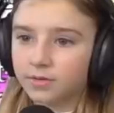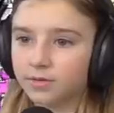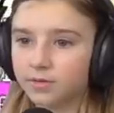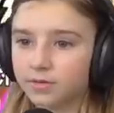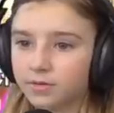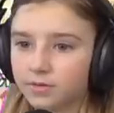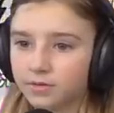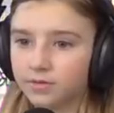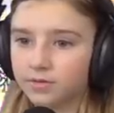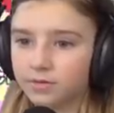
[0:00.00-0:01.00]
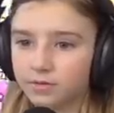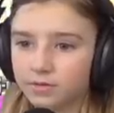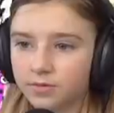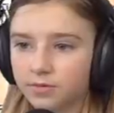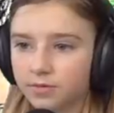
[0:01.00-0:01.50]

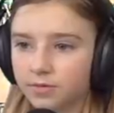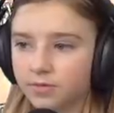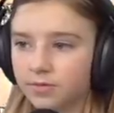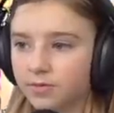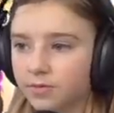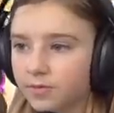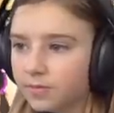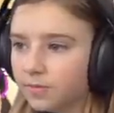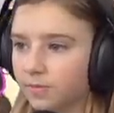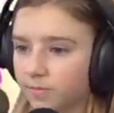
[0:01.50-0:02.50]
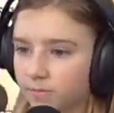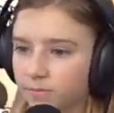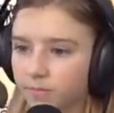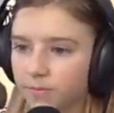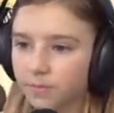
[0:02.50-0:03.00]

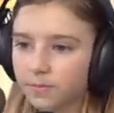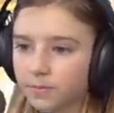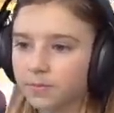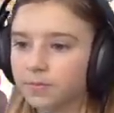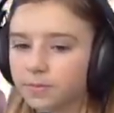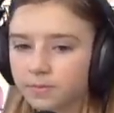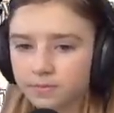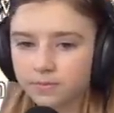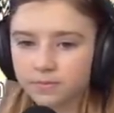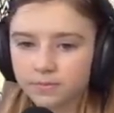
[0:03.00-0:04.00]
This person isn't speaking.